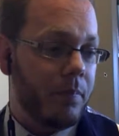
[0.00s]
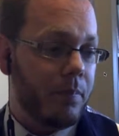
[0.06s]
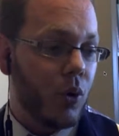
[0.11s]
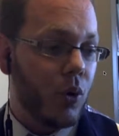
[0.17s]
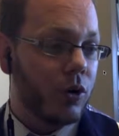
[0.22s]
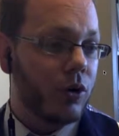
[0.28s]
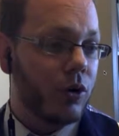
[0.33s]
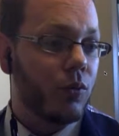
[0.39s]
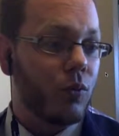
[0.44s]

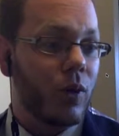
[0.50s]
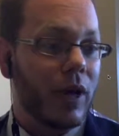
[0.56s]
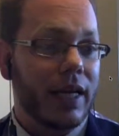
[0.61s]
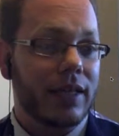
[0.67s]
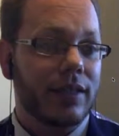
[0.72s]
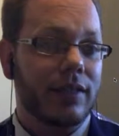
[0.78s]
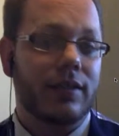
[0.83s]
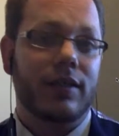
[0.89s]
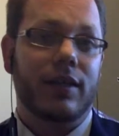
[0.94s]
born and
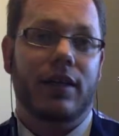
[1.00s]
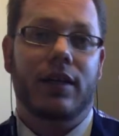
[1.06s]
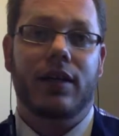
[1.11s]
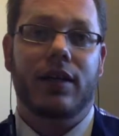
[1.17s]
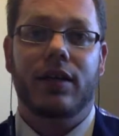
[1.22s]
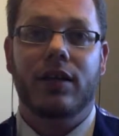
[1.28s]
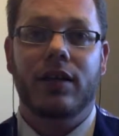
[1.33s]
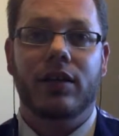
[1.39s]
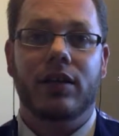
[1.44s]
raised
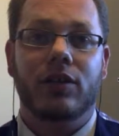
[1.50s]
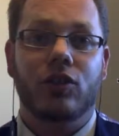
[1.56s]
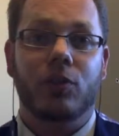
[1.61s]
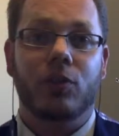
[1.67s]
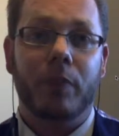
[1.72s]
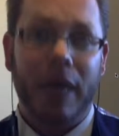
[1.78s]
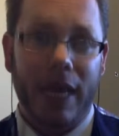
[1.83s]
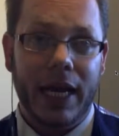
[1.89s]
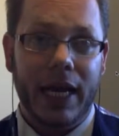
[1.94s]
in
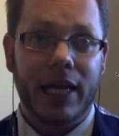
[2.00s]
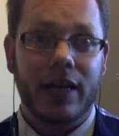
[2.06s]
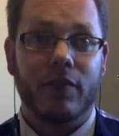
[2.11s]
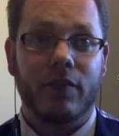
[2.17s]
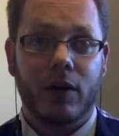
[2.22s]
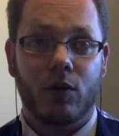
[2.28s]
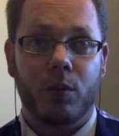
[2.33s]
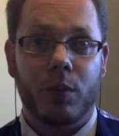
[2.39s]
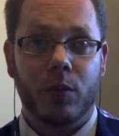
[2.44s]
Japan,
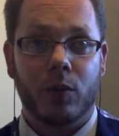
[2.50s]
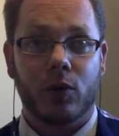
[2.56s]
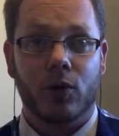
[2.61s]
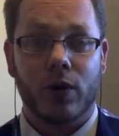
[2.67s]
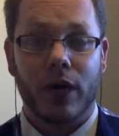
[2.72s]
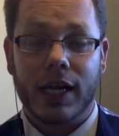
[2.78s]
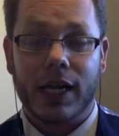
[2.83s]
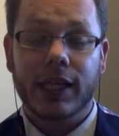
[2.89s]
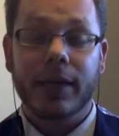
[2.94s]
if I remember
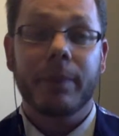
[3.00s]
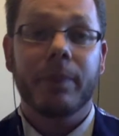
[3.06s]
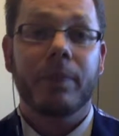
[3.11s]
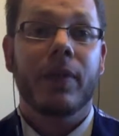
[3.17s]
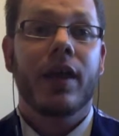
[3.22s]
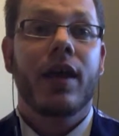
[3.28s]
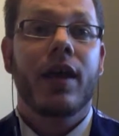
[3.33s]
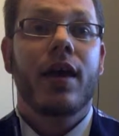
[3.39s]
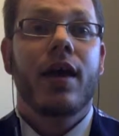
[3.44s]
correctly.
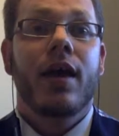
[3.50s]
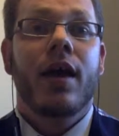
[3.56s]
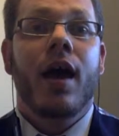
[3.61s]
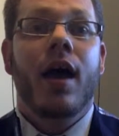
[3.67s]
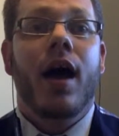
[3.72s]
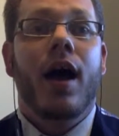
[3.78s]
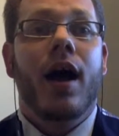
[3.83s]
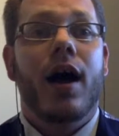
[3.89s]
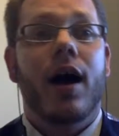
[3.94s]

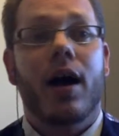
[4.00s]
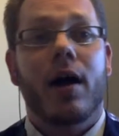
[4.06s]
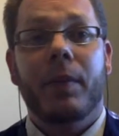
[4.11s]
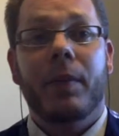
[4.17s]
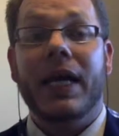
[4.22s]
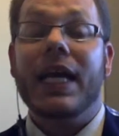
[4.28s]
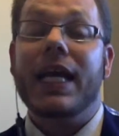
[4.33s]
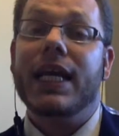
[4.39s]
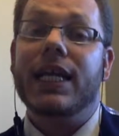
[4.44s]

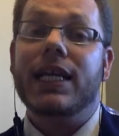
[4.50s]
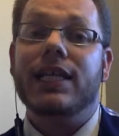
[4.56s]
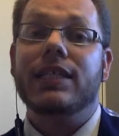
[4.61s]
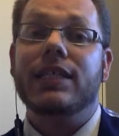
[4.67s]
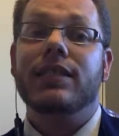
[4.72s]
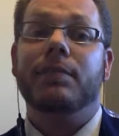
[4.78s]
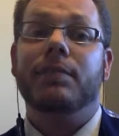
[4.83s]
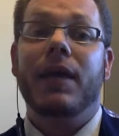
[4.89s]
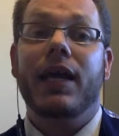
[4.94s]
It
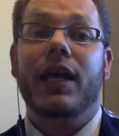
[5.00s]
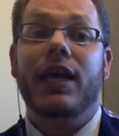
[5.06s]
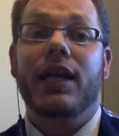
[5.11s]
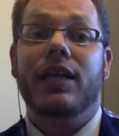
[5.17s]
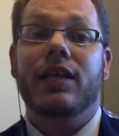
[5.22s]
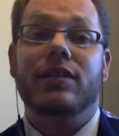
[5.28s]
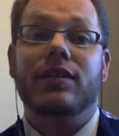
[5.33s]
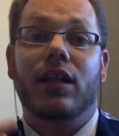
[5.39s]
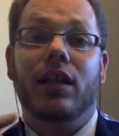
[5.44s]

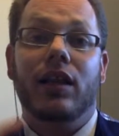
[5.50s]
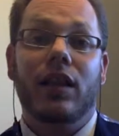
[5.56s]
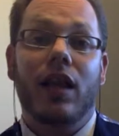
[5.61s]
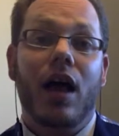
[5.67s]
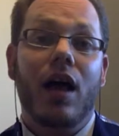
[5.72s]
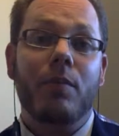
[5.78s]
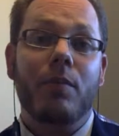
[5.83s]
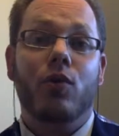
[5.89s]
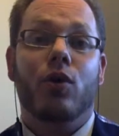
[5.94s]
is a
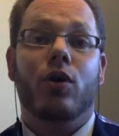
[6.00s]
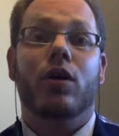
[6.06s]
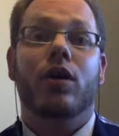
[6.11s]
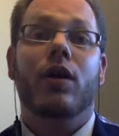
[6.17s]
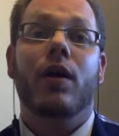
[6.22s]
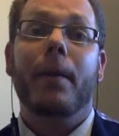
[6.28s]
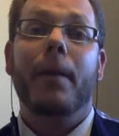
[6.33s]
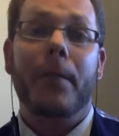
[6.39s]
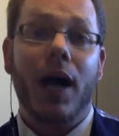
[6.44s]
lot
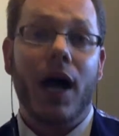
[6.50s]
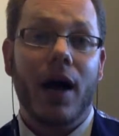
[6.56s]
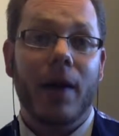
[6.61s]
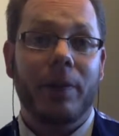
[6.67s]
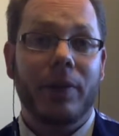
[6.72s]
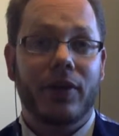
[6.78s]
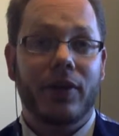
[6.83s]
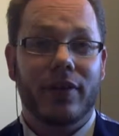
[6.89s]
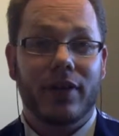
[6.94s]
more
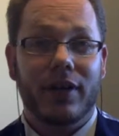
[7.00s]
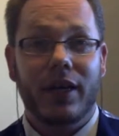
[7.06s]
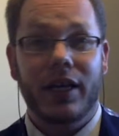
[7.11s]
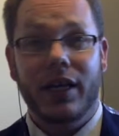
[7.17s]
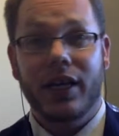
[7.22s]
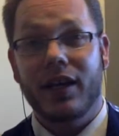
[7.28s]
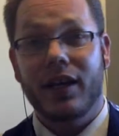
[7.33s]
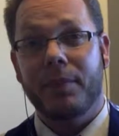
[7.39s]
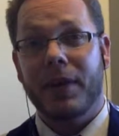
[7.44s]
popular
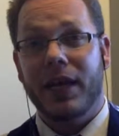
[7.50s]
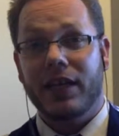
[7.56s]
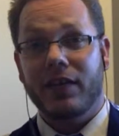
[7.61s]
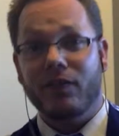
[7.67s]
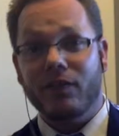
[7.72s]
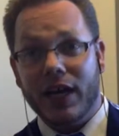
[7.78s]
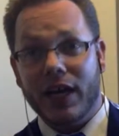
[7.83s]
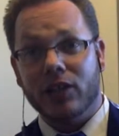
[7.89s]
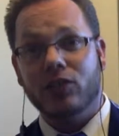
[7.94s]
in
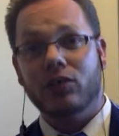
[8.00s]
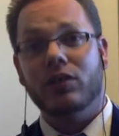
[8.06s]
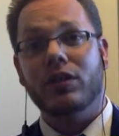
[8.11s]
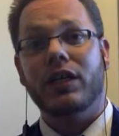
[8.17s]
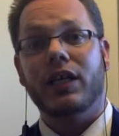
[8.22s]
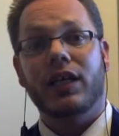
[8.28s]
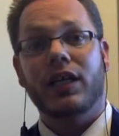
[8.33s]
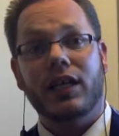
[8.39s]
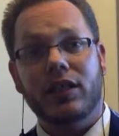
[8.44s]

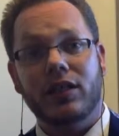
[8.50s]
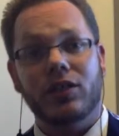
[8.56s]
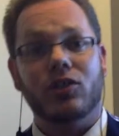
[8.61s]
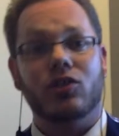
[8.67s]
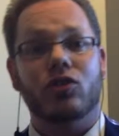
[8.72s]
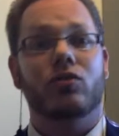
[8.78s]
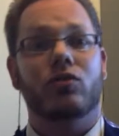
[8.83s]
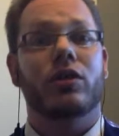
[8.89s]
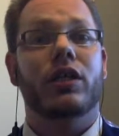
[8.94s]
manufacturing and
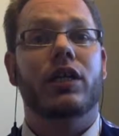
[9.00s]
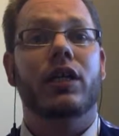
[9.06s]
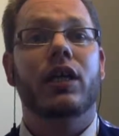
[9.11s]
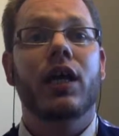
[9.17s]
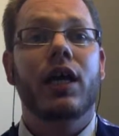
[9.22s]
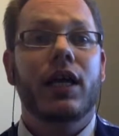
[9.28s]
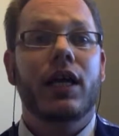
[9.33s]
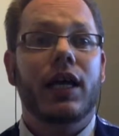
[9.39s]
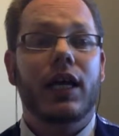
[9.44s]
industry
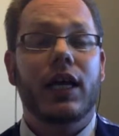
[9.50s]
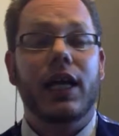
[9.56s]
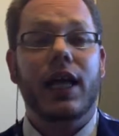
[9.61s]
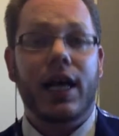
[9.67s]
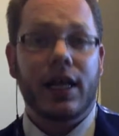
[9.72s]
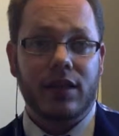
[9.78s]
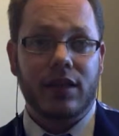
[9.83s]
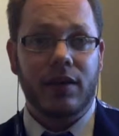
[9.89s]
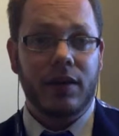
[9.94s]
and
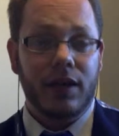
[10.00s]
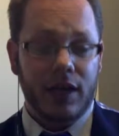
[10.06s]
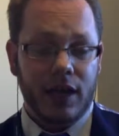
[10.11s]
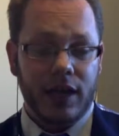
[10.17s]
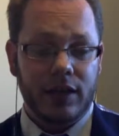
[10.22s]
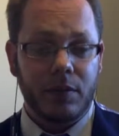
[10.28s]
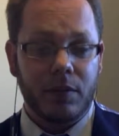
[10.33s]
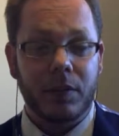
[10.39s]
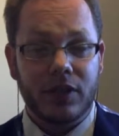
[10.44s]
at
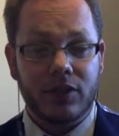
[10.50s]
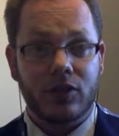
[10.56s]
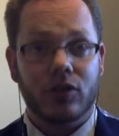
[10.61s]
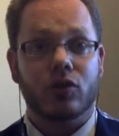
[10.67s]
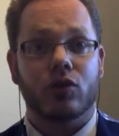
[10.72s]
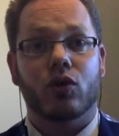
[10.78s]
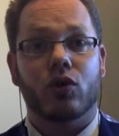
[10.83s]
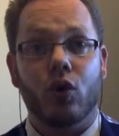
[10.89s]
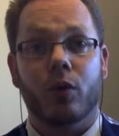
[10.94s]
the
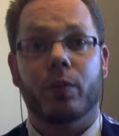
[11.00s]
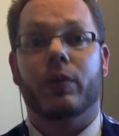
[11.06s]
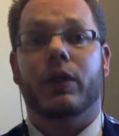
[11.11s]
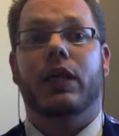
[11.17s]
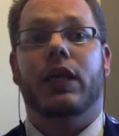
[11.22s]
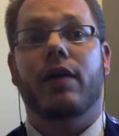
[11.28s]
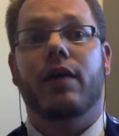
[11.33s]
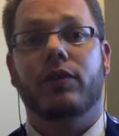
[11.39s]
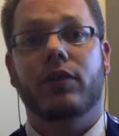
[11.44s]
business or
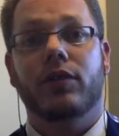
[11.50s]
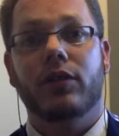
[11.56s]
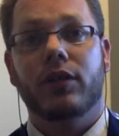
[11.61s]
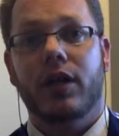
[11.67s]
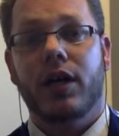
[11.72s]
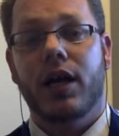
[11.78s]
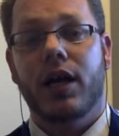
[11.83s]
corporate level.